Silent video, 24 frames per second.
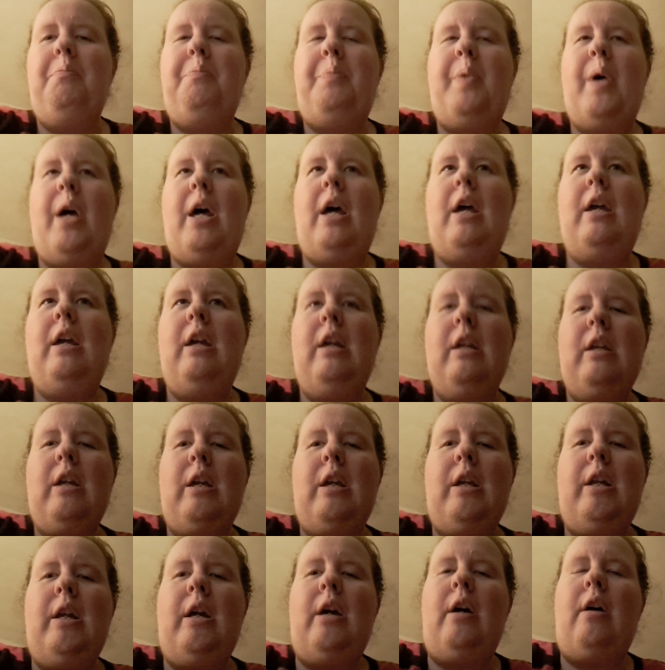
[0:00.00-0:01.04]
But,
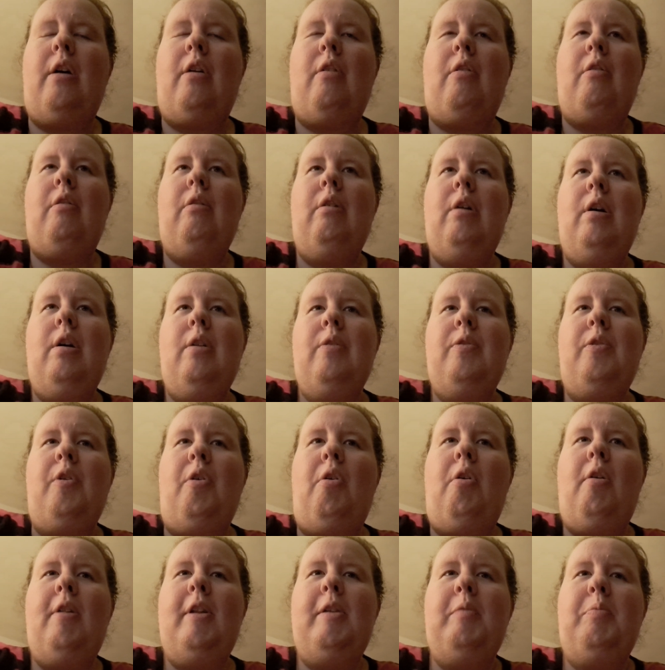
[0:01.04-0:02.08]
you know,
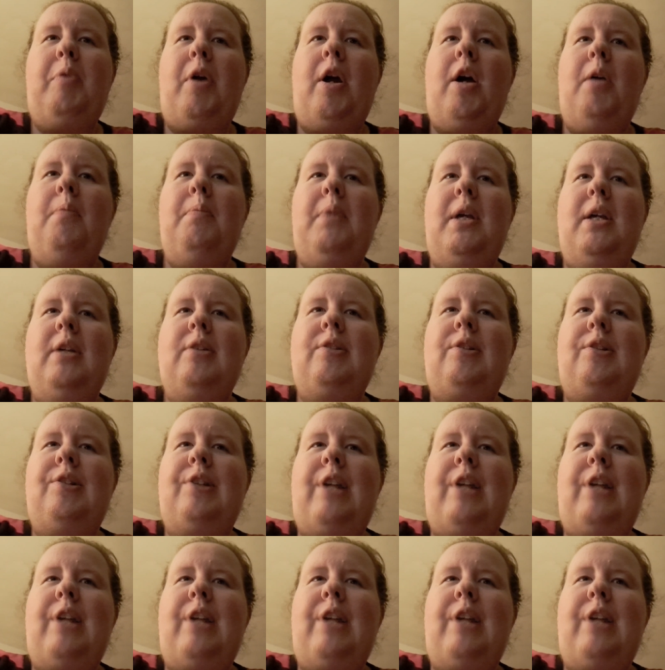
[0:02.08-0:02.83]
the only problem is,